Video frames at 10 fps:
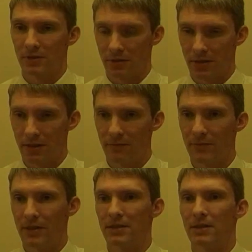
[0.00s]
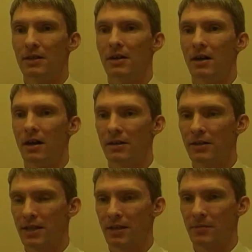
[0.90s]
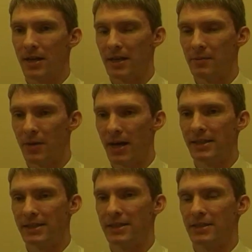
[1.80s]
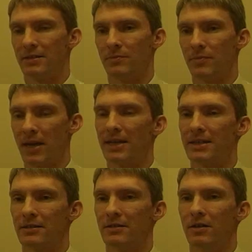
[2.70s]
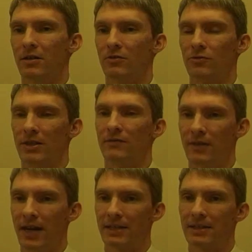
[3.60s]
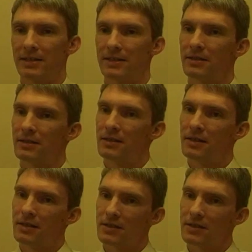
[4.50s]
the government, are looking at making buying decisions based on green factors.